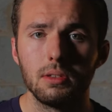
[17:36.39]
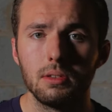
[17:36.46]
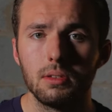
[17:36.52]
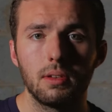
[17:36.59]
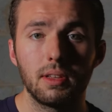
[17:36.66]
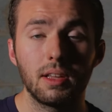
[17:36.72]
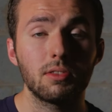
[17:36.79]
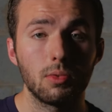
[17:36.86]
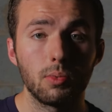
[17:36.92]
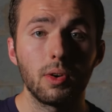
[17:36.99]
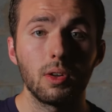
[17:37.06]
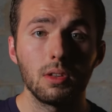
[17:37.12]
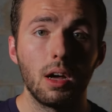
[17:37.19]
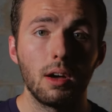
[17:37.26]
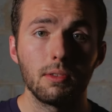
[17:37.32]
Because that's the
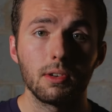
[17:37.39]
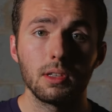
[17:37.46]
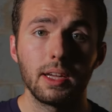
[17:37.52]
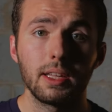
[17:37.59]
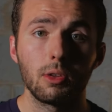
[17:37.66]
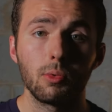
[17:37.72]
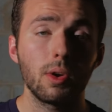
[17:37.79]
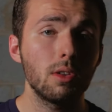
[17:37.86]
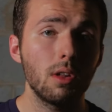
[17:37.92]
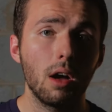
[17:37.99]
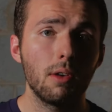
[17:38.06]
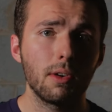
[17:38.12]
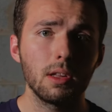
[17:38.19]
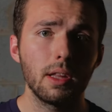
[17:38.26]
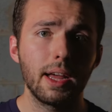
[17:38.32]
real law of our land. The real law
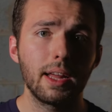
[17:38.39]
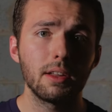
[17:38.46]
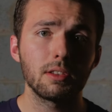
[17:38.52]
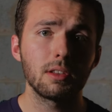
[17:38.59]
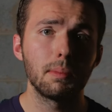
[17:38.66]
of our land is